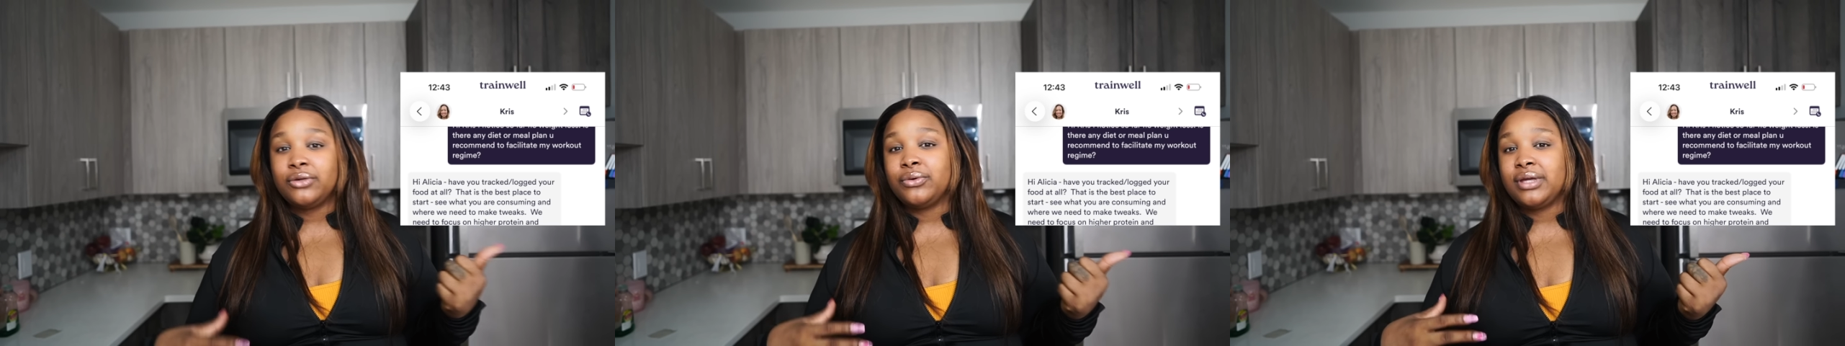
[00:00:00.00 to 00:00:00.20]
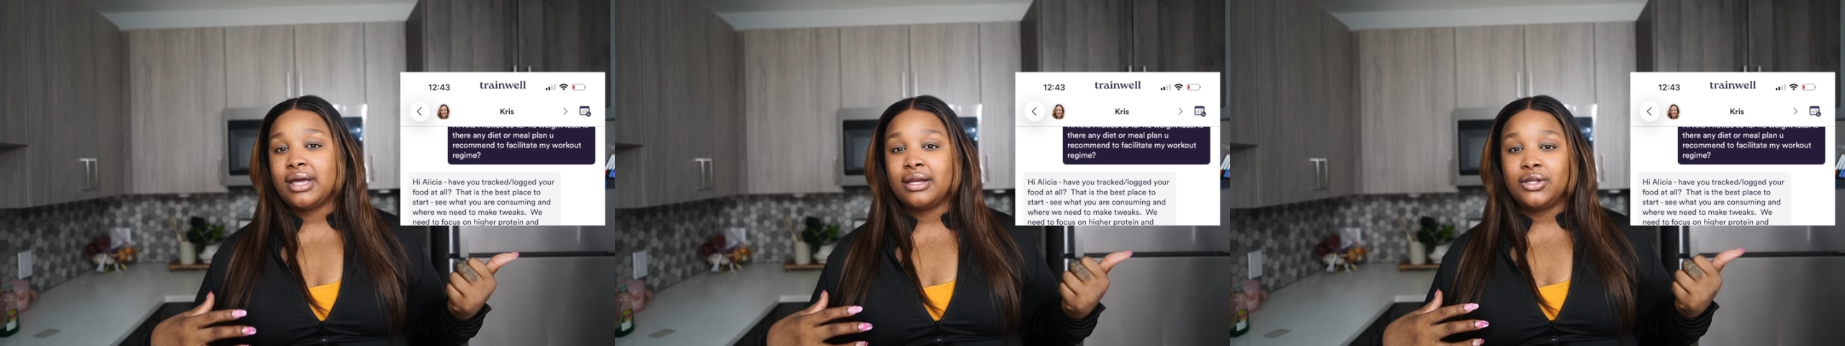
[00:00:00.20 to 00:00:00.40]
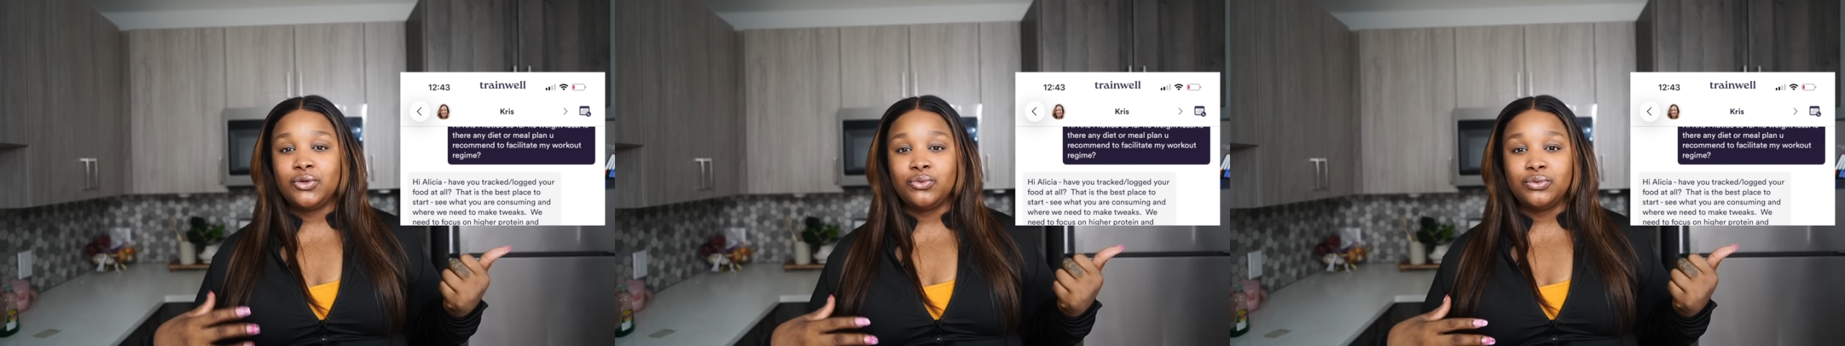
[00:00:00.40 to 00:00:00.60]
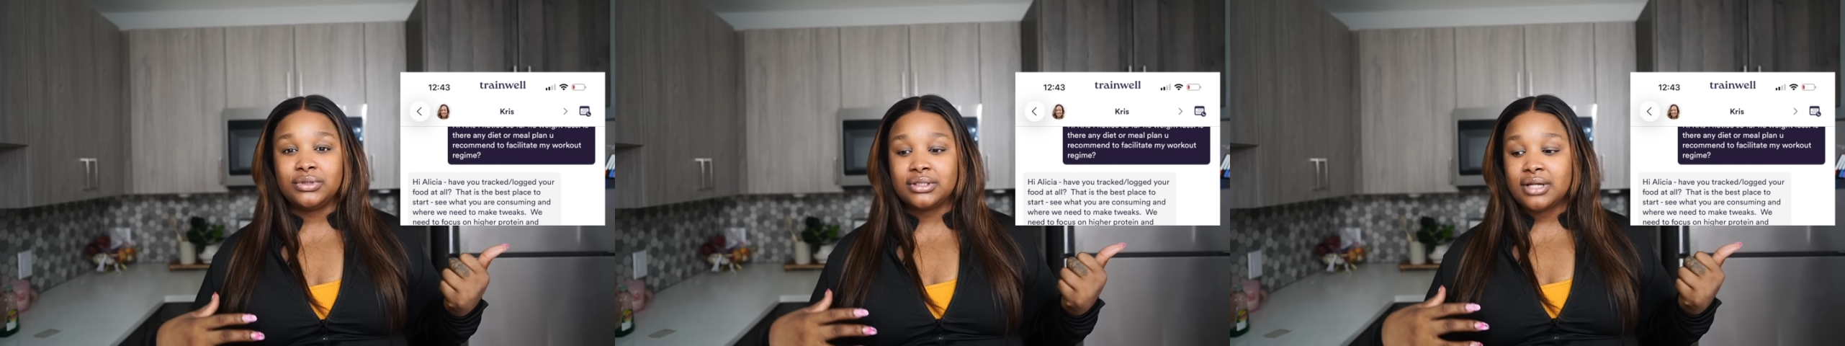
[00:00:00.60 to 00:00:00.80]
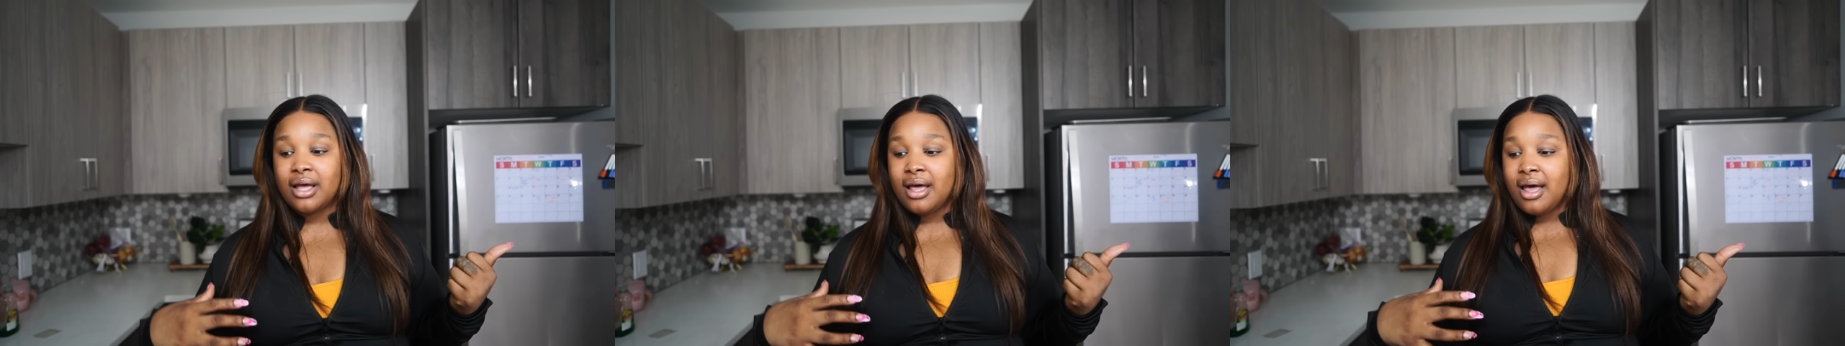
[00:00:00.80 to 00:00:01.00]
You can
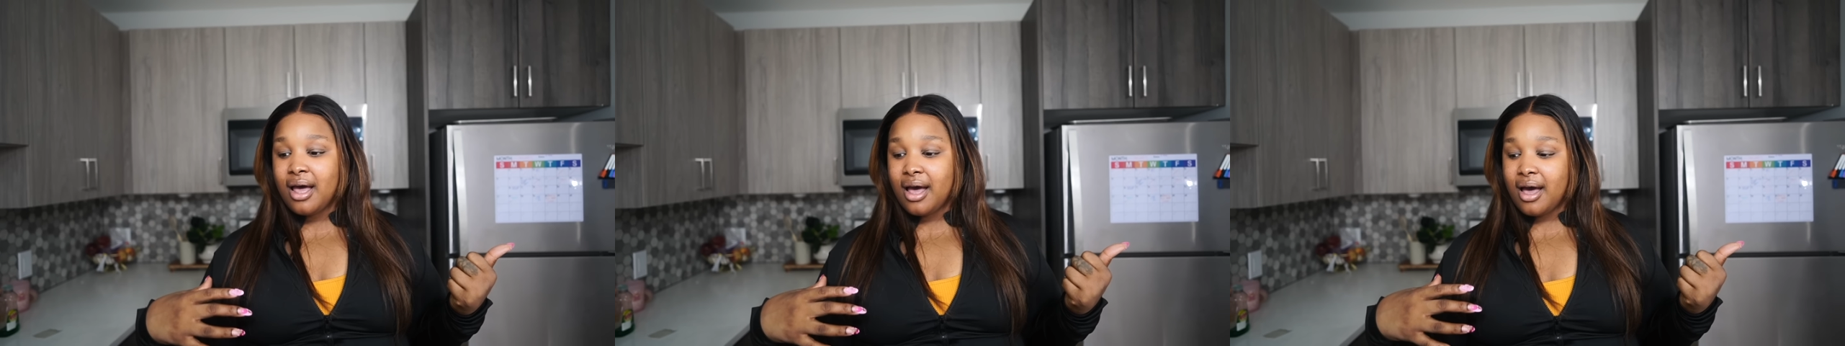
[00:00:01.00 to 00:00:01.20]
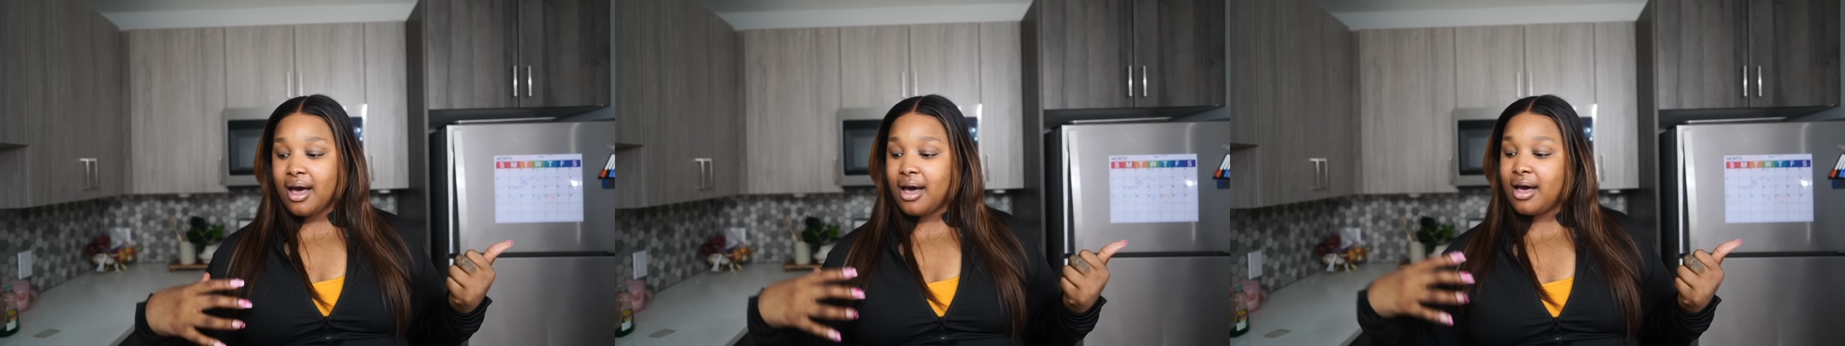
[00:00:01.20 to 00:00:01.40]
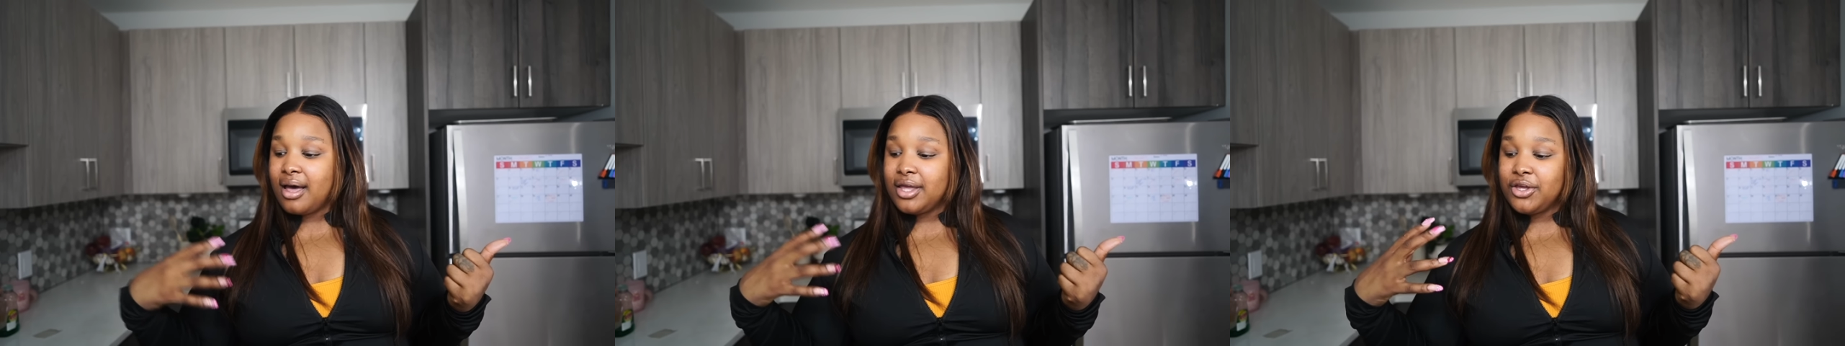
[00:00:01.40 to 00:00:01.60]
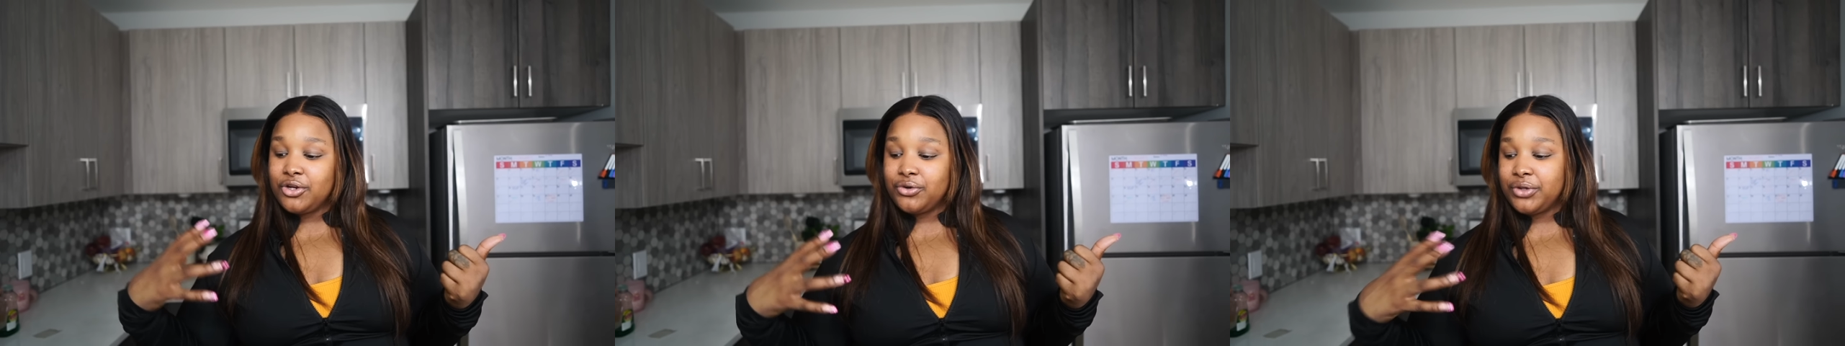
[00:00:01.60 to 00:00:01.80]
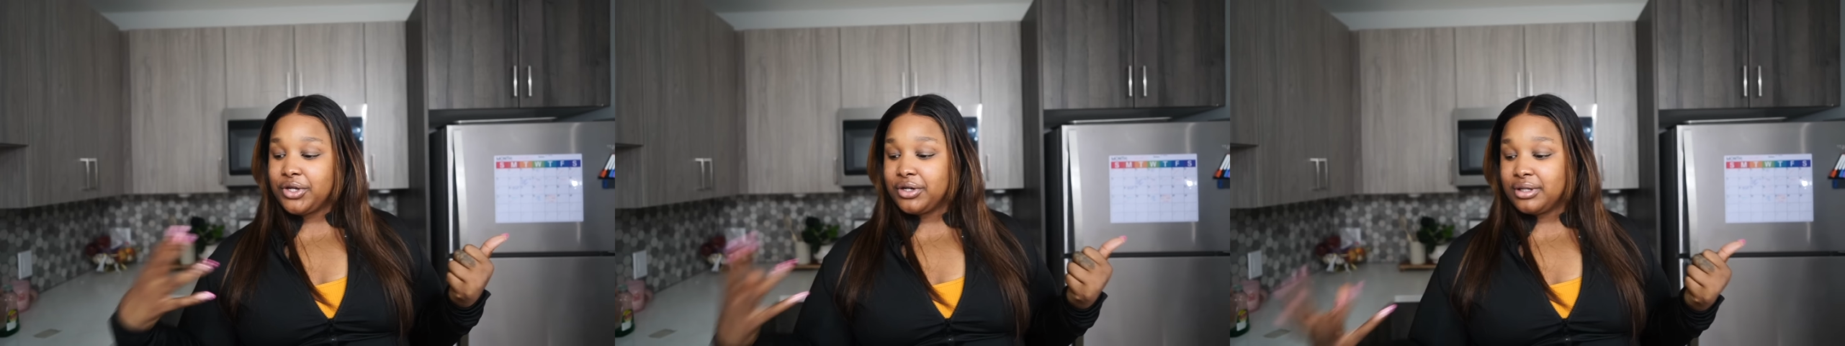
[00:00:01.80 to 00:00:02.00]
use
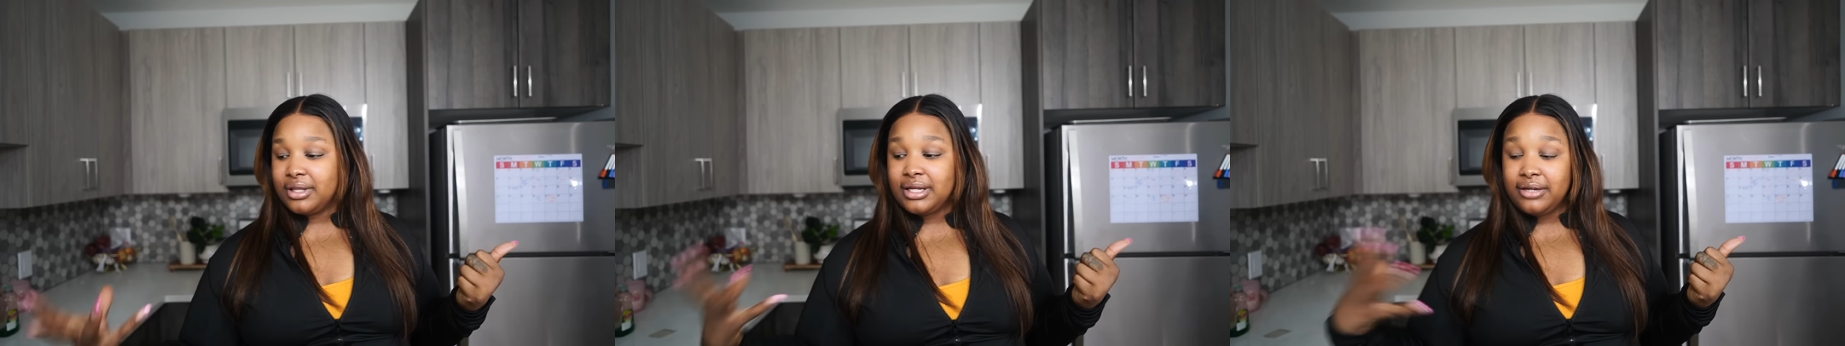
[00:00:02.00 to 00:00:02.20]
the